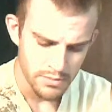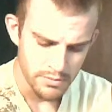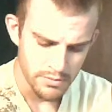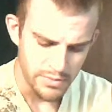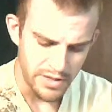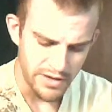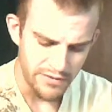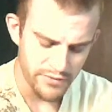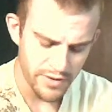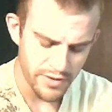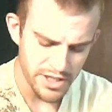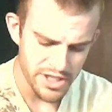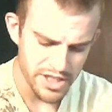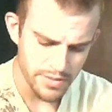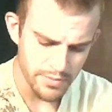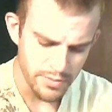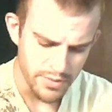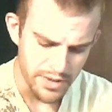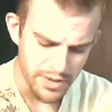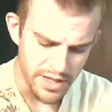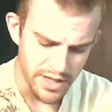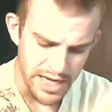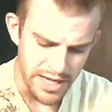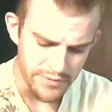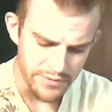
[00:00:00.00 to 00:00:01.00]
My friendship
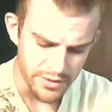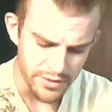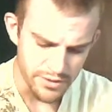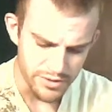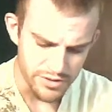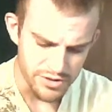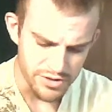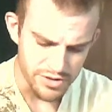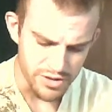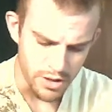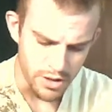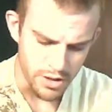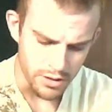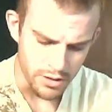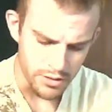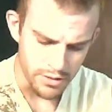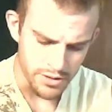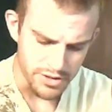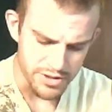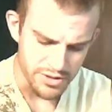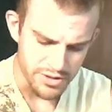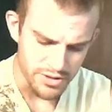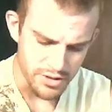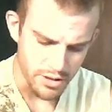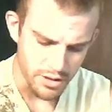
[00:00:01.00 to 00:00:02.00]
with Ivan grew stronger
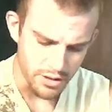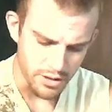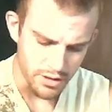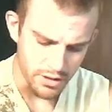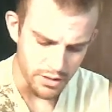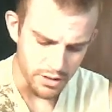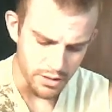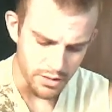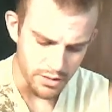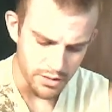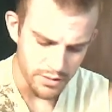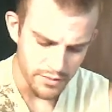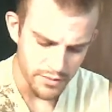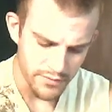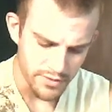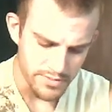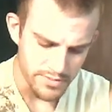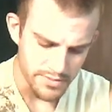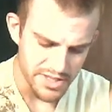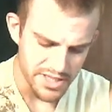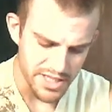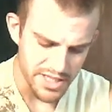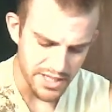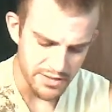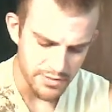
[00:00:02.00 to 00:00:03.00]
and stronger.
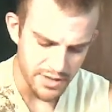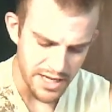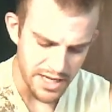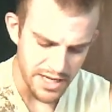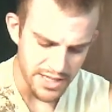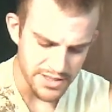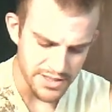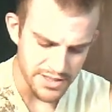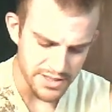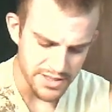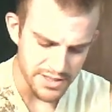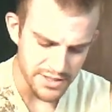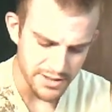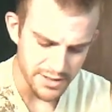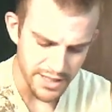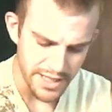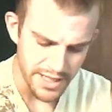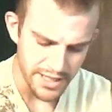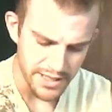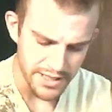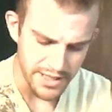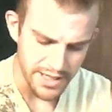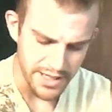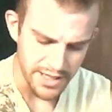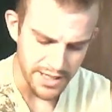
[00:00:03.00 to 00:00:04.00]
From sunrise until
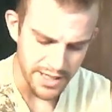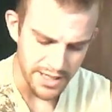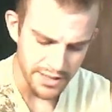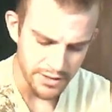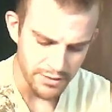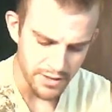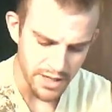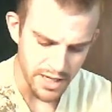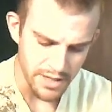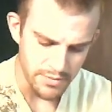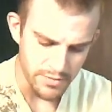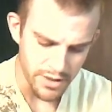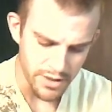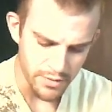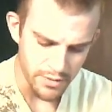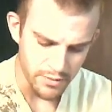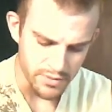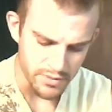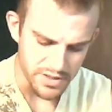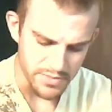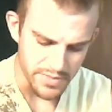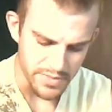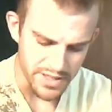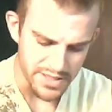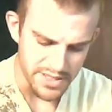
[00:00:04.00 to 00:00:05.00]
late at night, grandmother
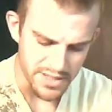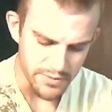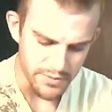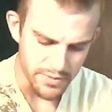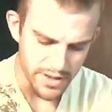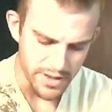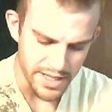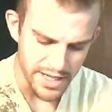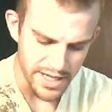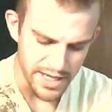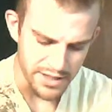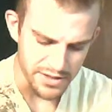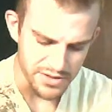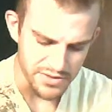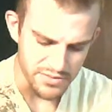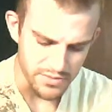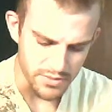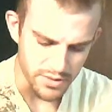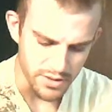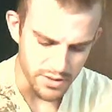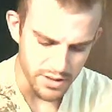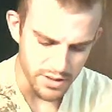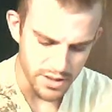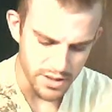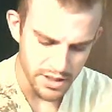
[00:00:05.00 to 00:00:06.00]
was busy with the
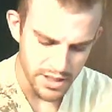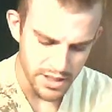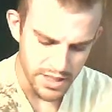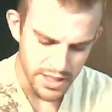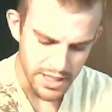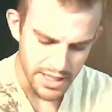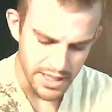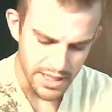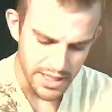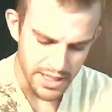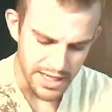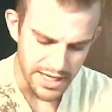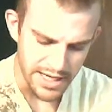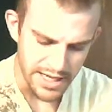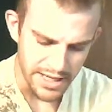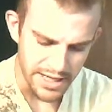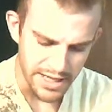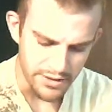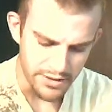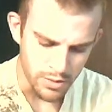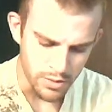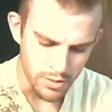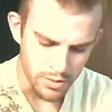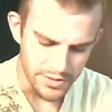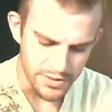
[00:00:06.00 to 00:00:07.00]
housework, and I
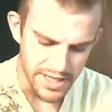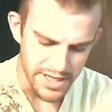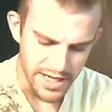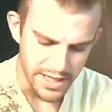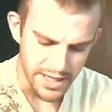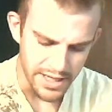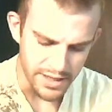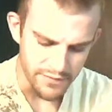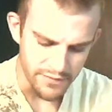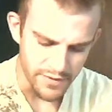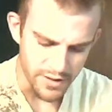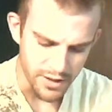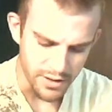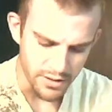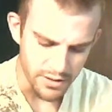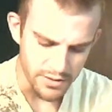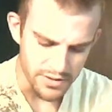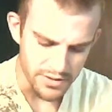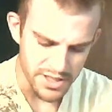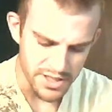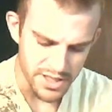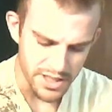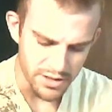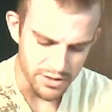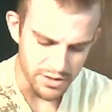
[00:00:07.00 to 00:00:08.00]
had the whole day to follow
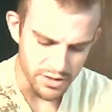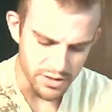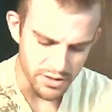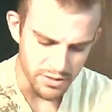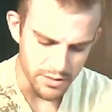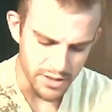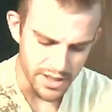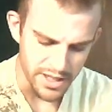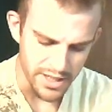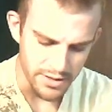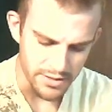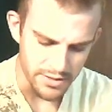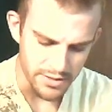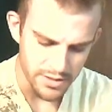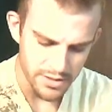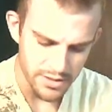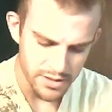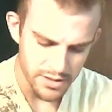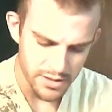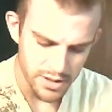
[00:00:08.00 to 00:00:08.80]
Siganook around.